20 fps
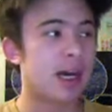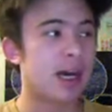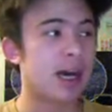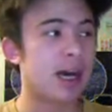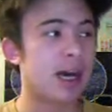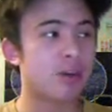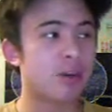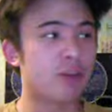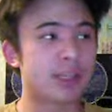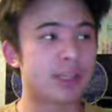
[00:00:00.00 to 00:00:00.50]
I
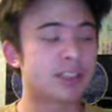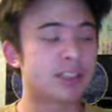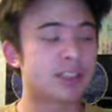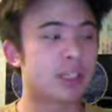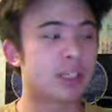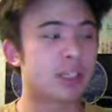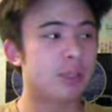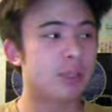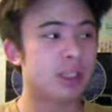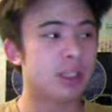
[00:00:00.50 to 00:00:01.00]
don't think it's
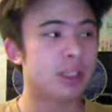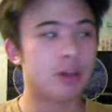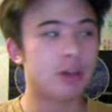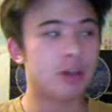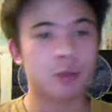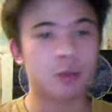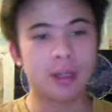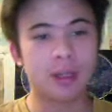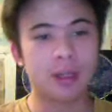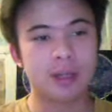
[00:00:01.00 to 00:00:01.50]
going to be
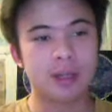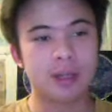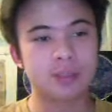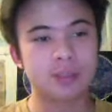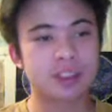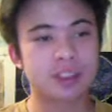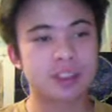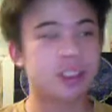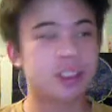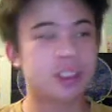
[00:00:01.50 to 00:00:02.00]
Deron Williams,
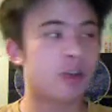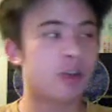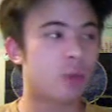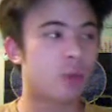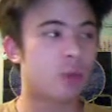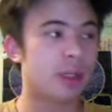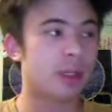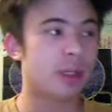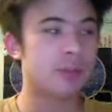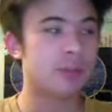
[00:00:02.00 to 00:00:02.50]
because Deron
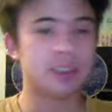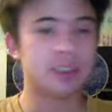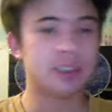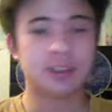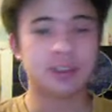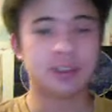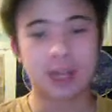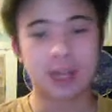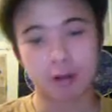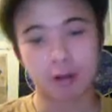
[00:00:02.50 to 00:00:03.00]
Williams
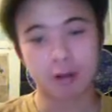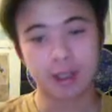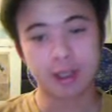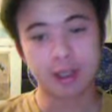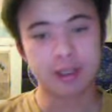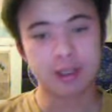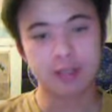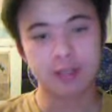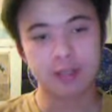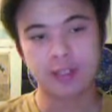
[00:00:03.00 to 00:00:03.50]
isn't that great
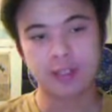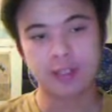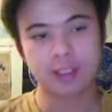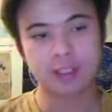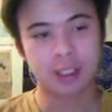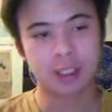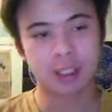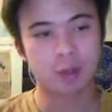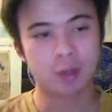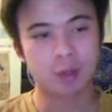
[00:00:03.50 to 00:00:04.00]
at defense
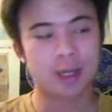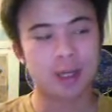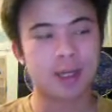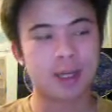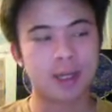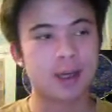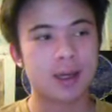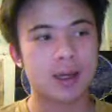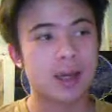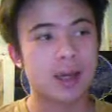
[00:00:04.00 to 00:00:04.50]

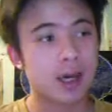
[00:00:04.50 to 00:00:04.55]
anyway.